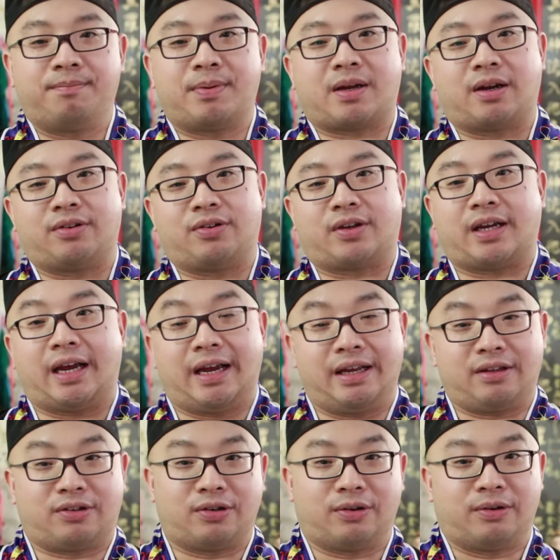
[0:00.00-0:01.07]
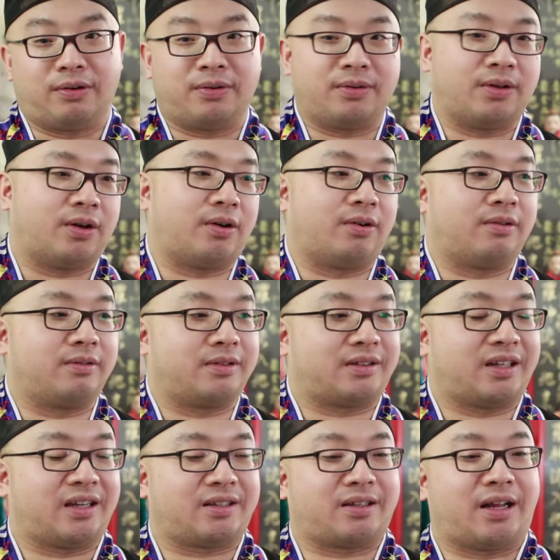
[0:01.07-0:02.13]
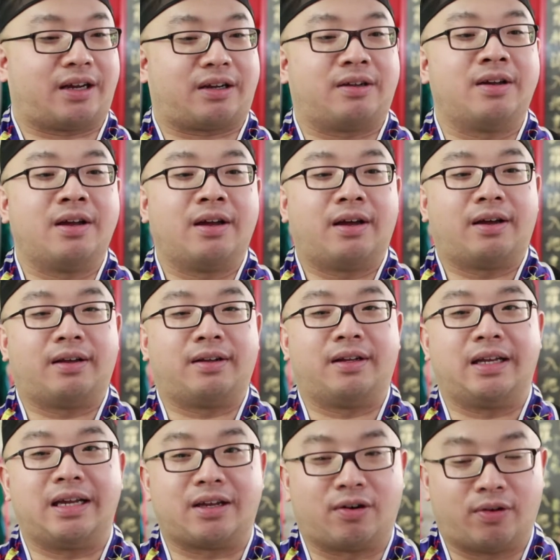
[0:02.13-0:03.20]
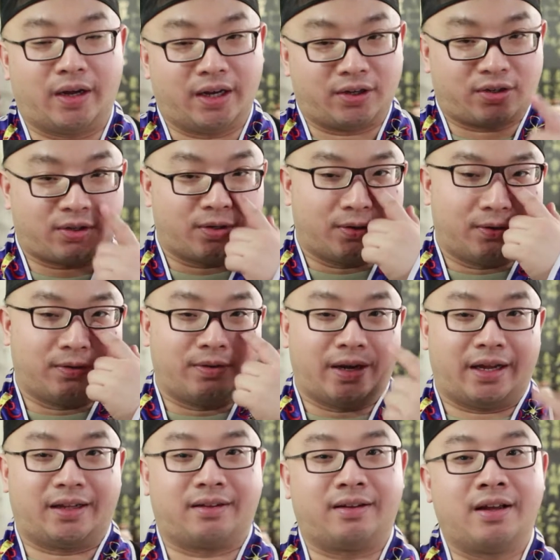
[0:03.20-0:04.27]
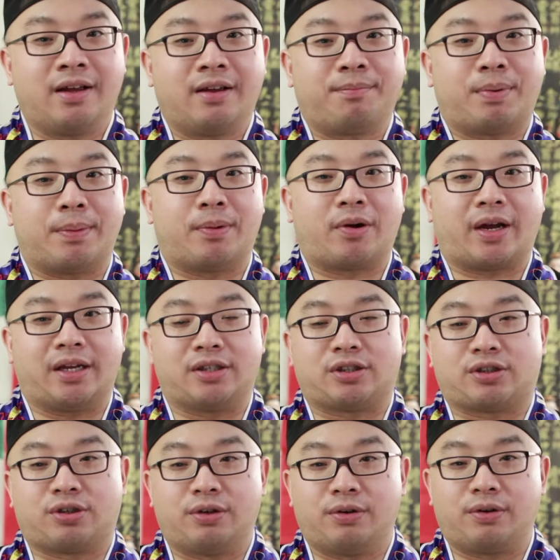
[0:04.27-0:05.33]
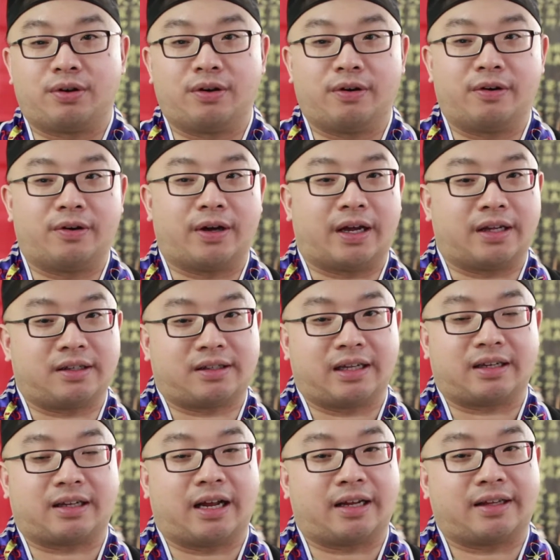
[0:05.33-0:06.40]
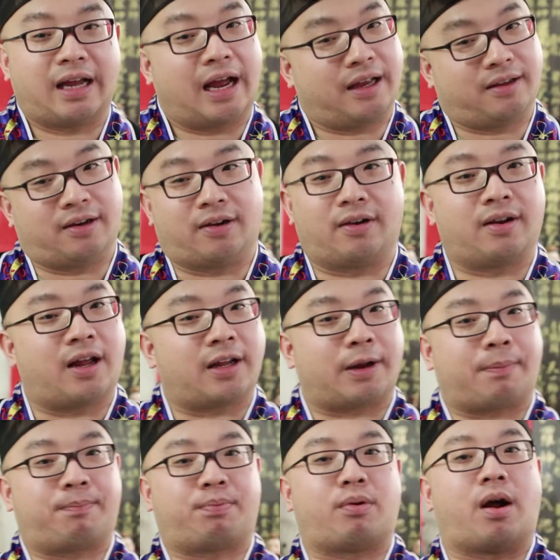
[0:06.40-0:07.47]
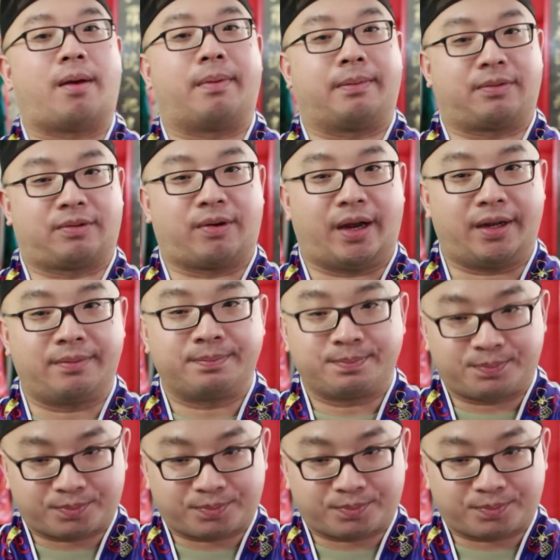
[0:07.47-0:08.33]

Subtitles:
because you get into, you know, things like legal issue and people can sue you and things like that, you know, a lot of problems, right?